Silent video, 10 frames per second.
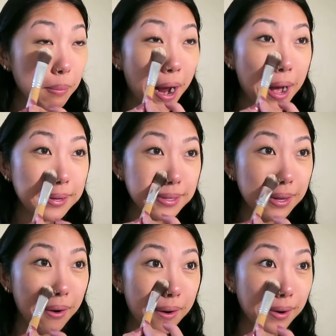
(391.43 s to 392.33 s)
past
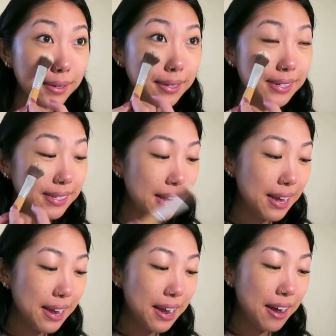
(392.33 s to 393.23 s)
the otters
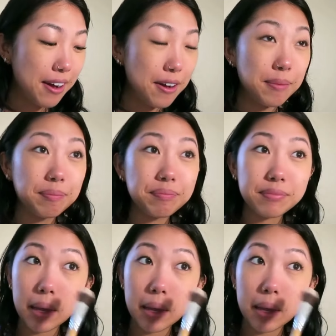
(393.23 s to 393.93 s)
um,